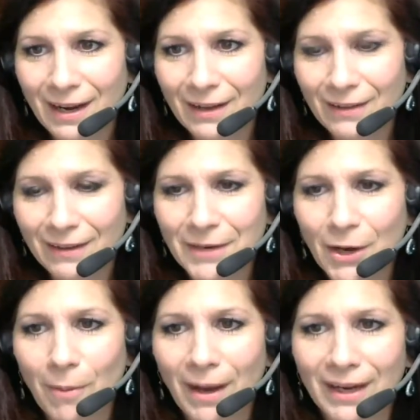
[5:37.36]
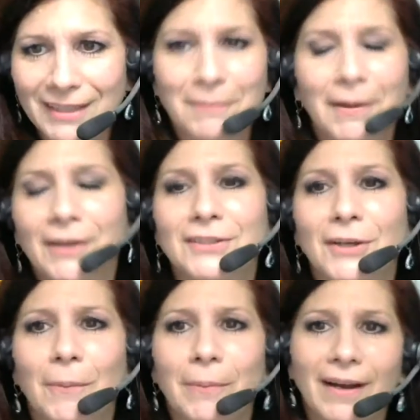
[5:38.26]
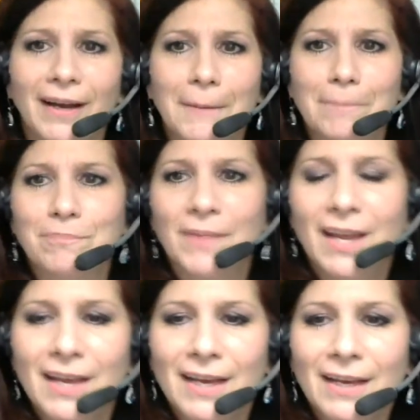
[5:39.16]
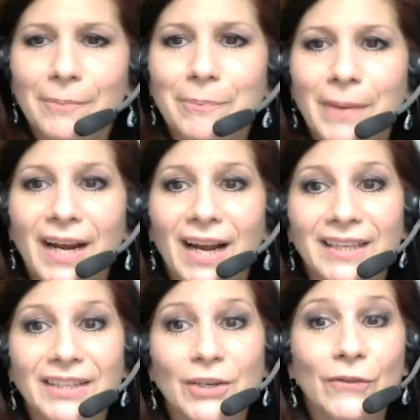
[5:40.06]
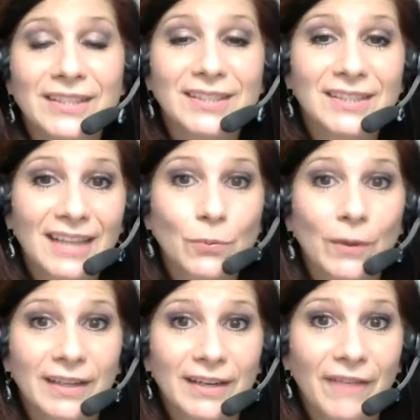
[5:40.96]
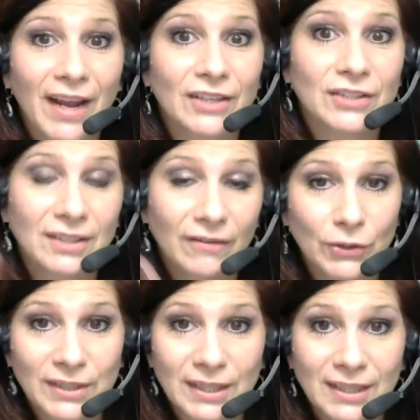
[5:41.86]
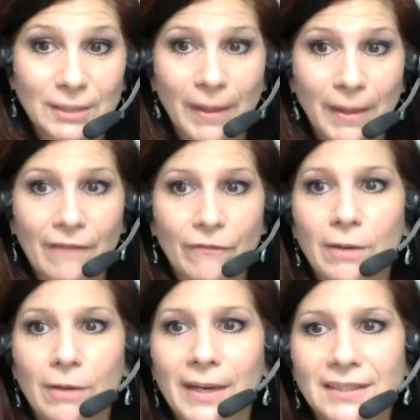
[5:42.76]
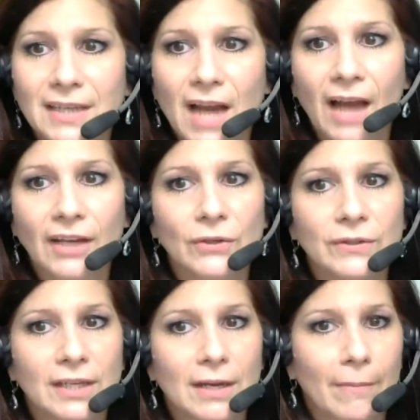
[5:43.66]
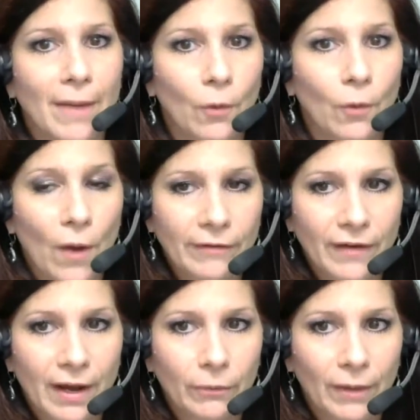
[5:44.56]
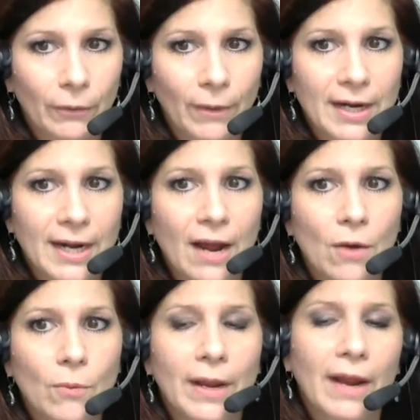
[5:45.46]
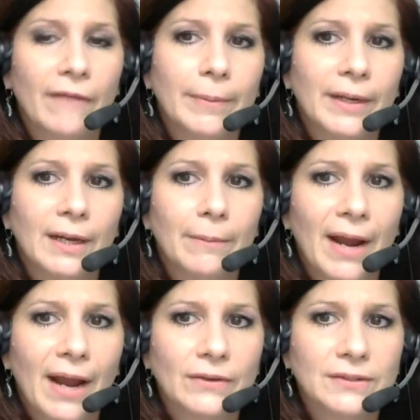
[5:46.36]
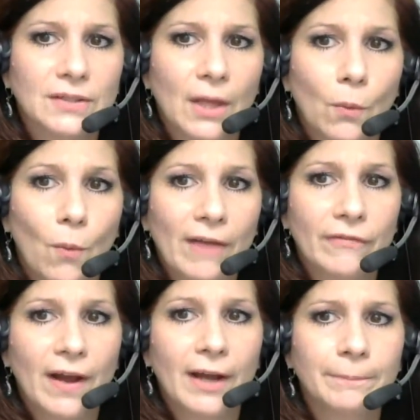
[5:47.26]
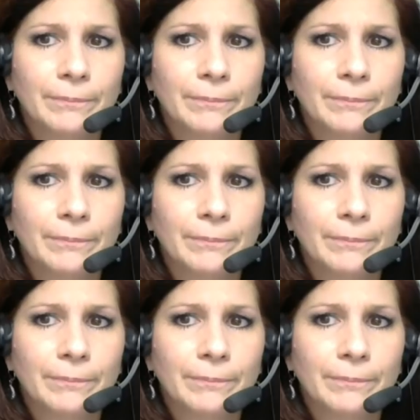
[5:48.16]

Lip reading: Let me go back into Periscope. But you know, that's one of the advantages of using this platform. It's not using my Wi-Fi. Like right now, when everybody at my house is on the Wi-Fi,